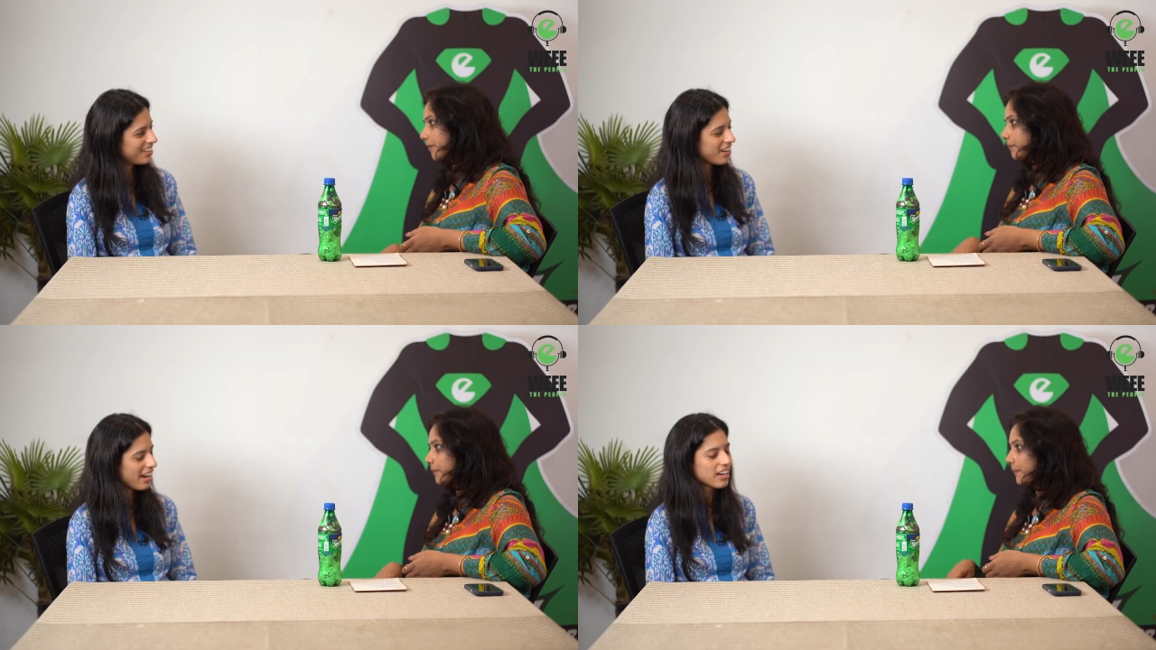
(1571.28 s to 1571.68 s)

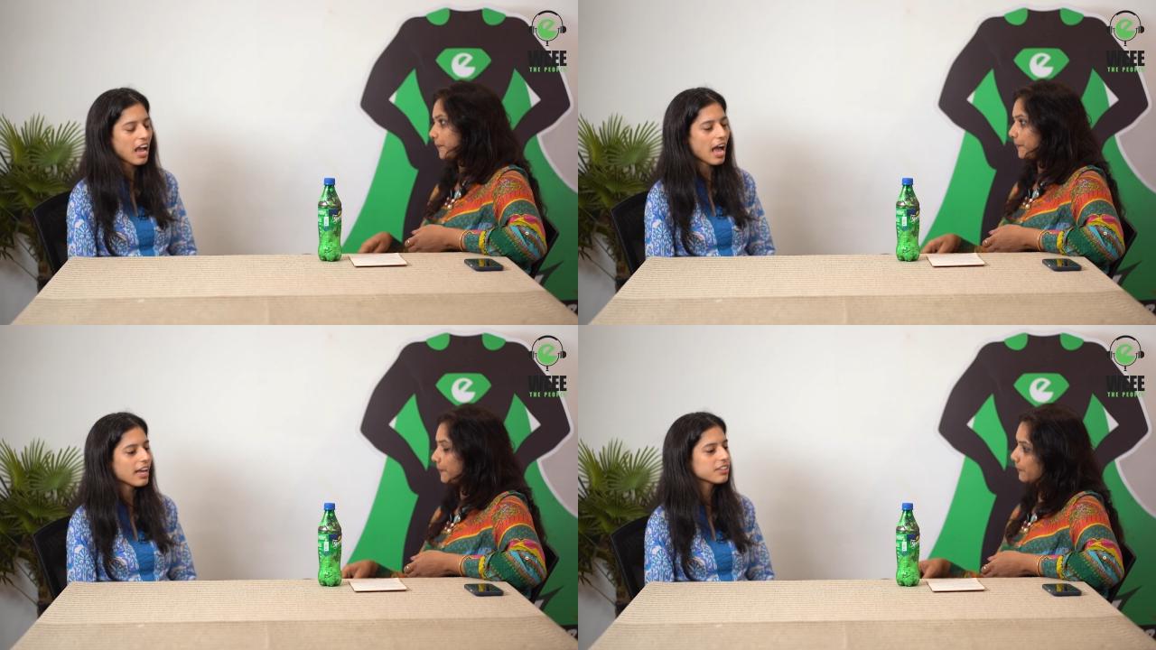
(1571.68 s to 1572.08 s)
Speaker 1: Right.
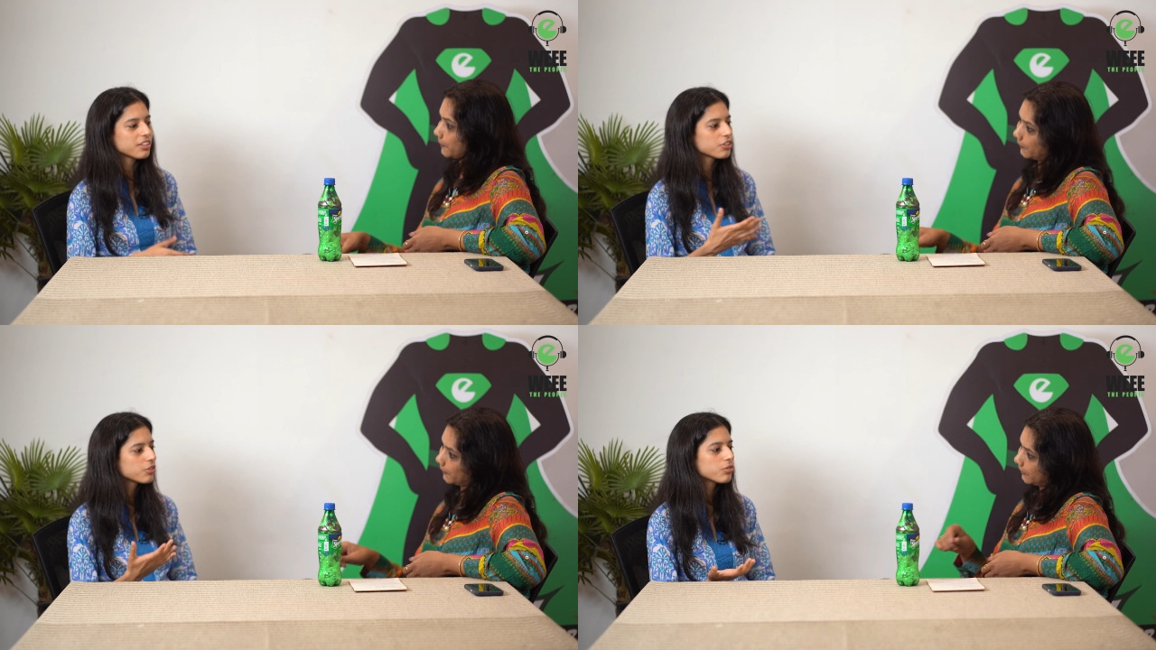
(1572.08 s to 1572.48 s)
And
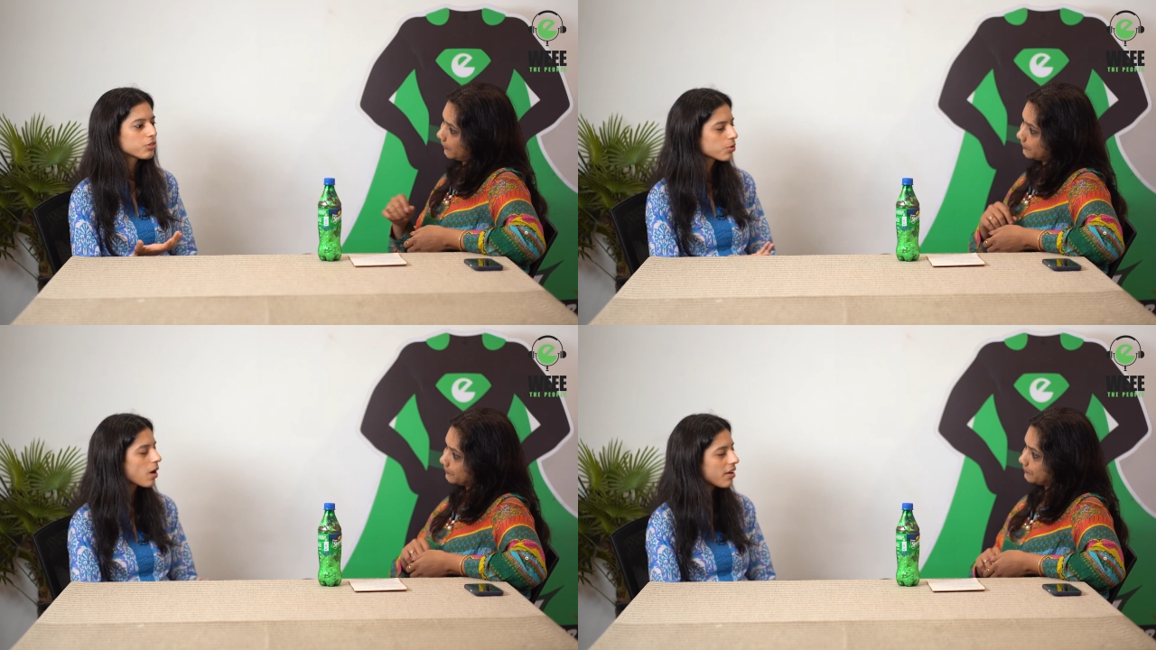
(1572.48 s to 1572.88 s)

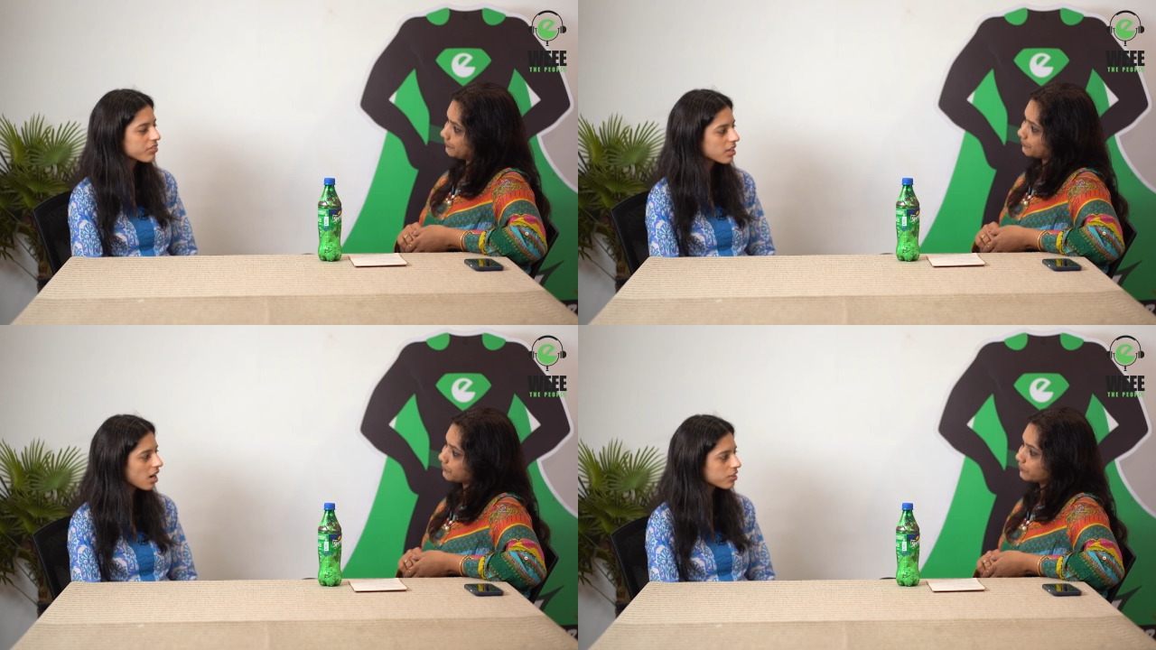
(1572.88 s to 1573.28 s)
you you
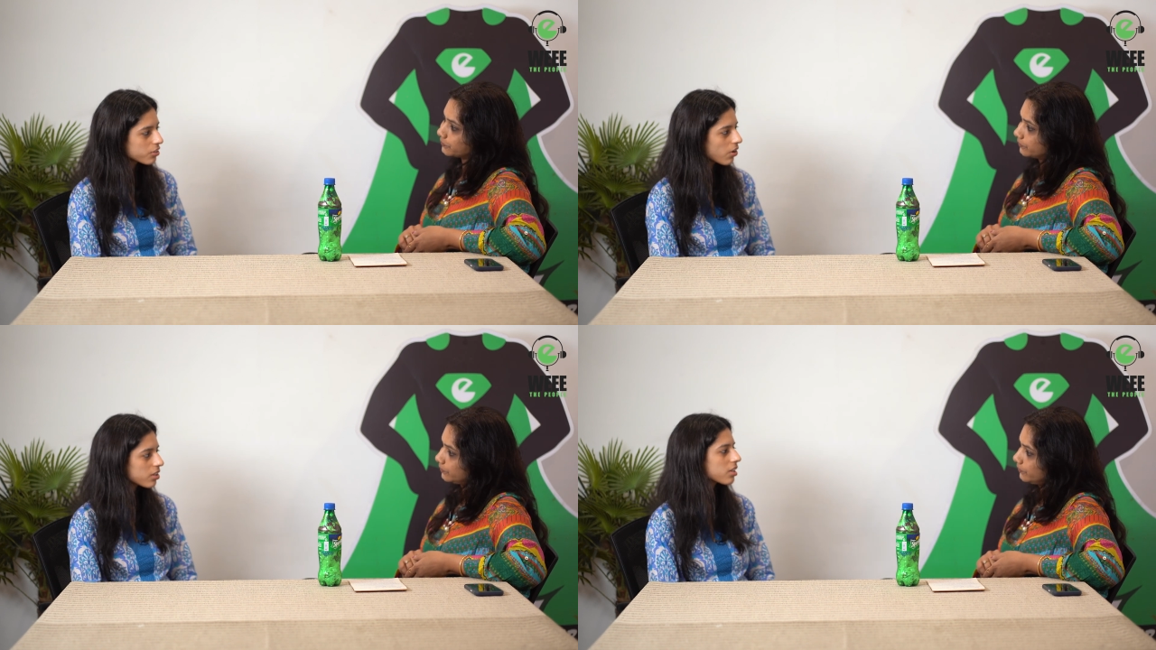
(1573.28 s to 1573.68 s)
have a
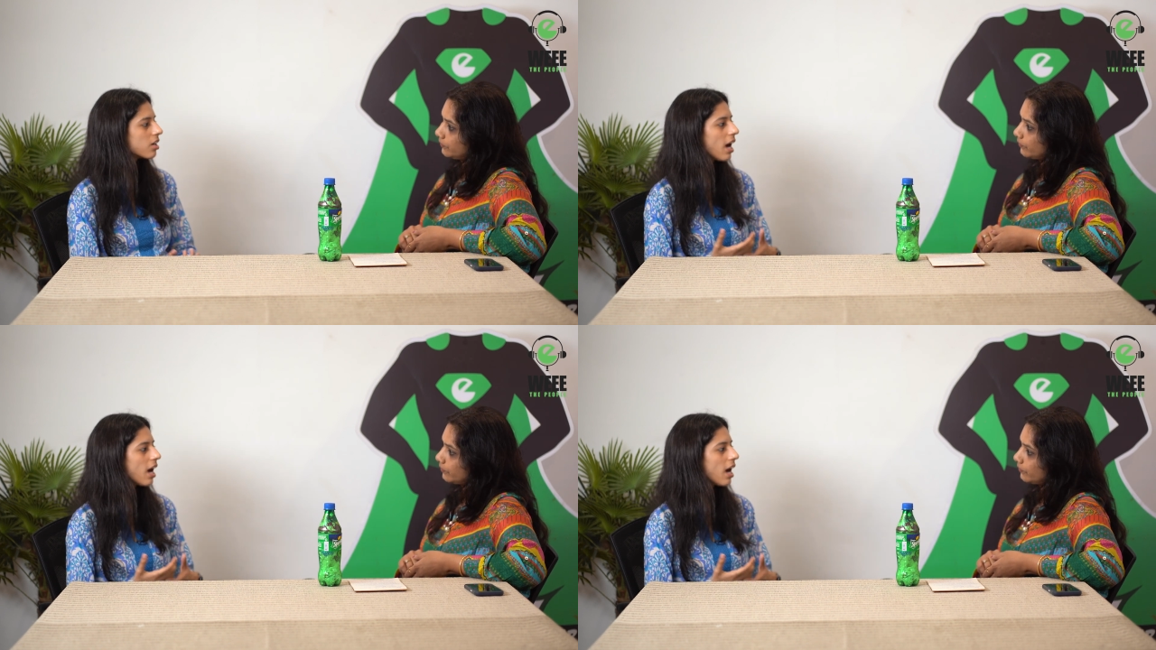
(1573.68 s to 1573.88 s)
young daughter,